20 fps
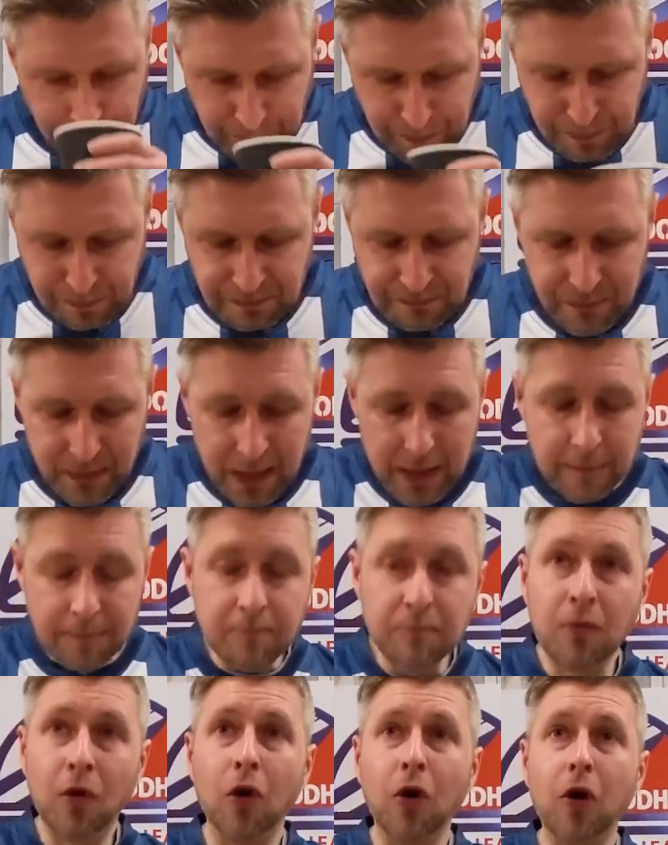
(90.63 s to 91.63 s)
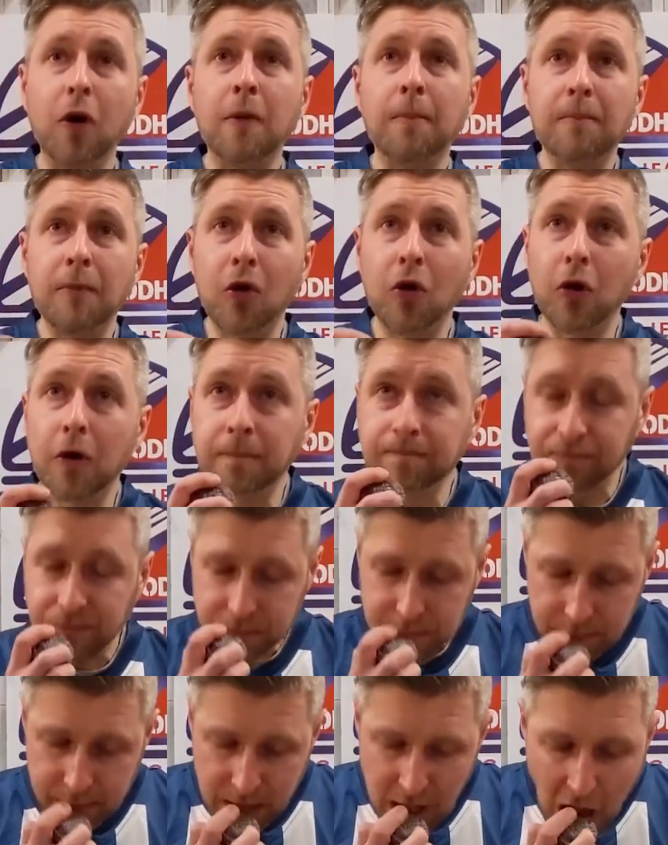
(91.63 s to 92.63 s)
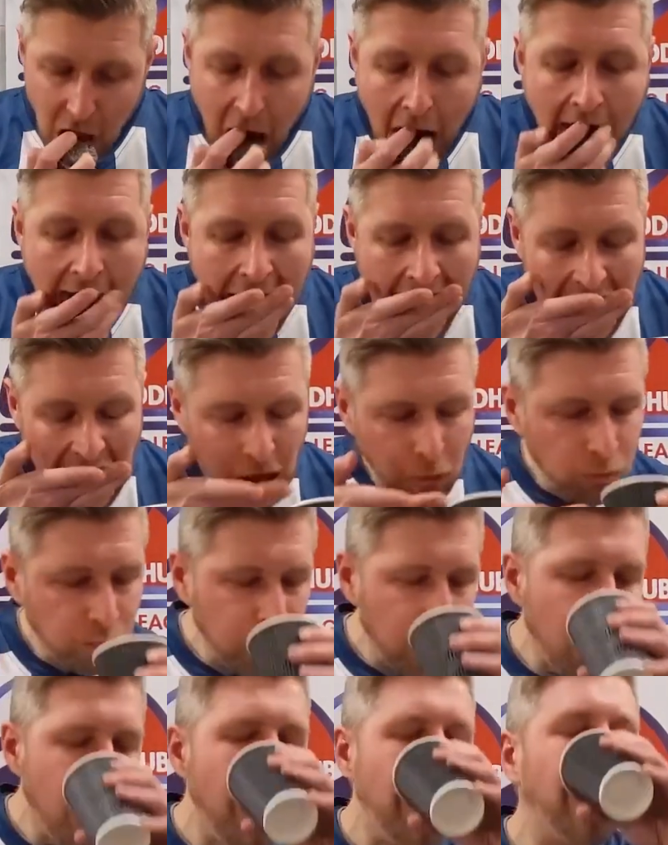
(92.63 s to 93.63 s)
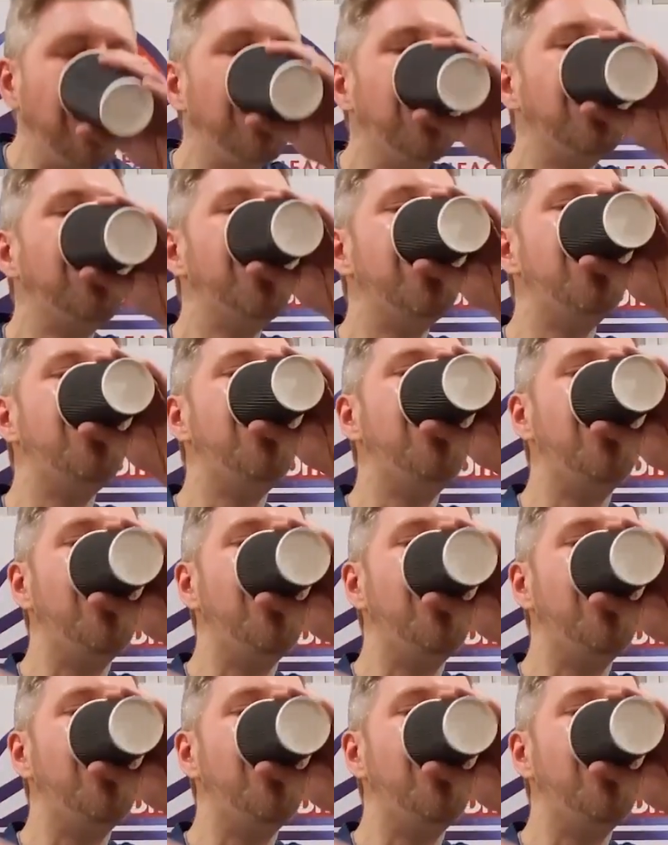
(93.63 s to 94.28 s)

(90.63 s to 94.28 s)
So Matt is shouting for